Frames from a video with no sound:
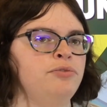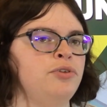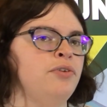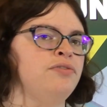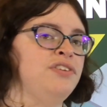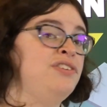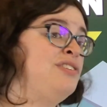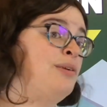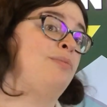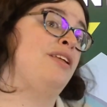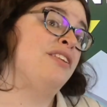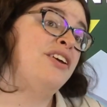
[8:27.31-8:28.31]
so if this is
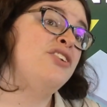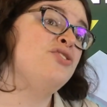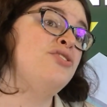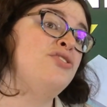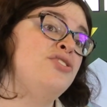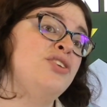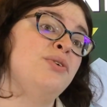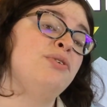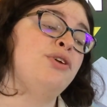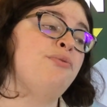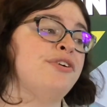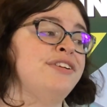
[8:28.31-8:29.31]
something that interests you
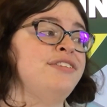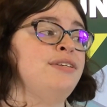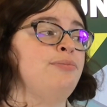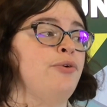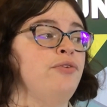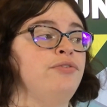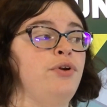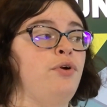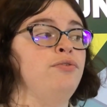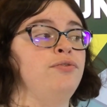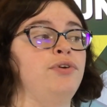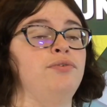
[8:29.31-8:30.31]
and you want to see more of an
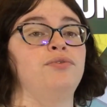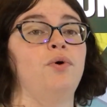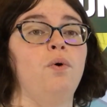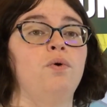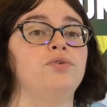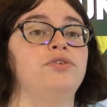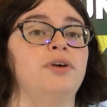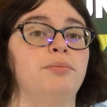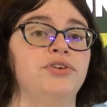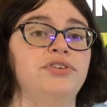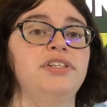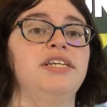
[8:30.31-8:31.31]
overview of the whole
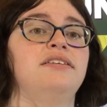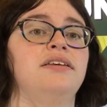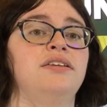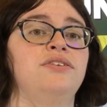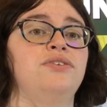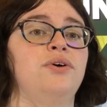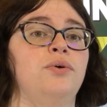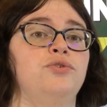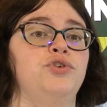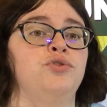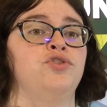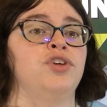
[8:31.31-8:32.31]
summer season, so
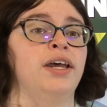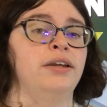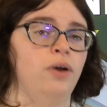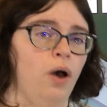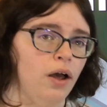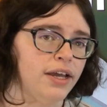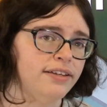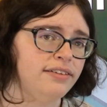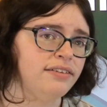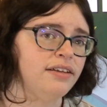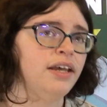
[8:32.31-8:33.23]
June, July, and August,